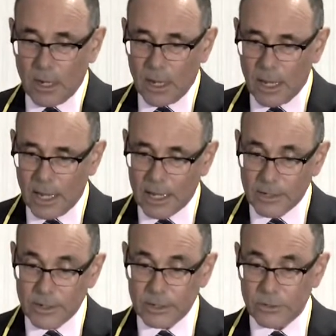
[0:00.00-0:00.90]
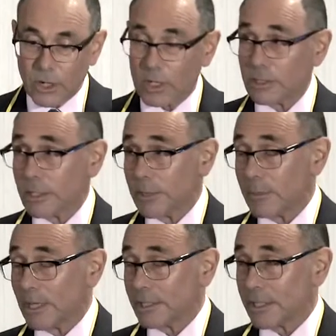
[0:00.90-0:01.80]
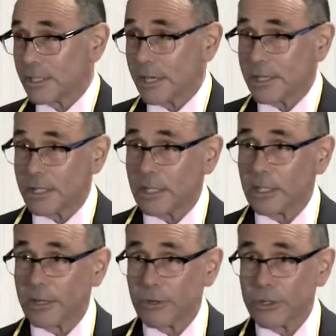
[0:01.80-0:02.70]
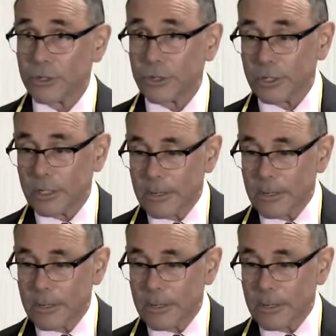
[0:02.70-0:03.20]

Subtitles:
and talk a little bit about the studies in the literature,